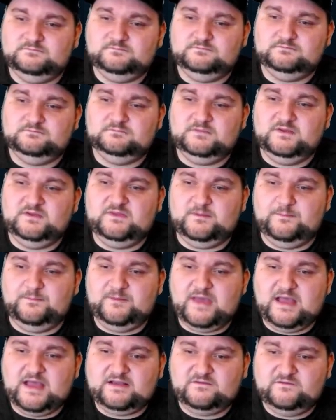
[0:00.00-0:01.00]
in the
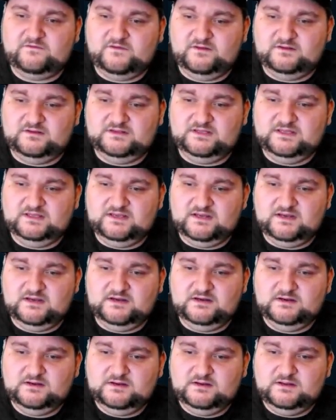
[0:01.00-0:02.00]
backfield here.
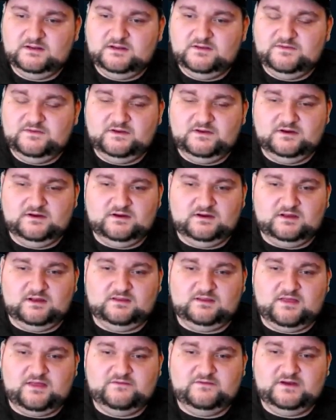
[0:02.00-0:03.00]
They're
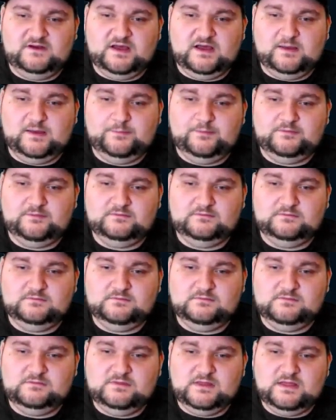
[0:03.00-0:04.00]
11 up,
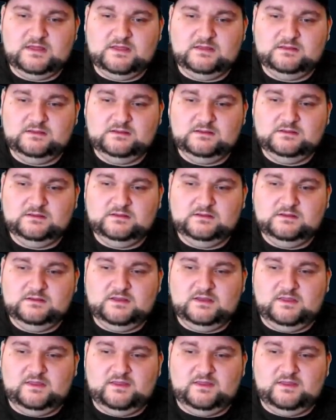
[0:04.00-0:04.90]
and then the